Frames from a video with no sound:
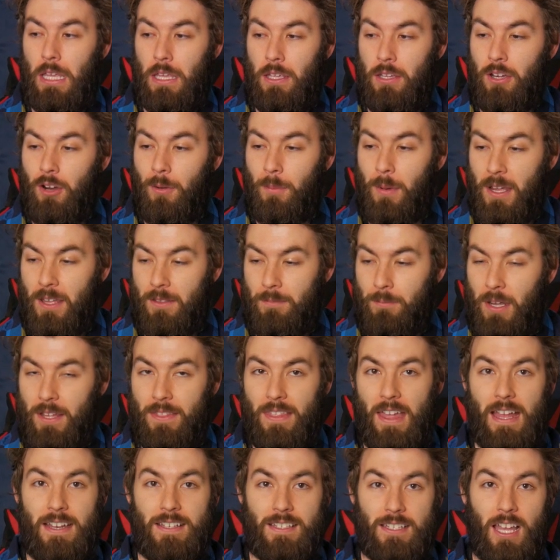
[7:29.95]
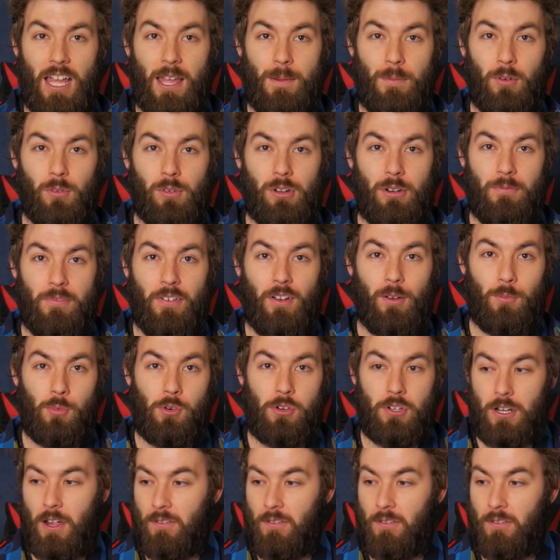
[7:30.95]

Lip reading: you know, by that time, I would have felt more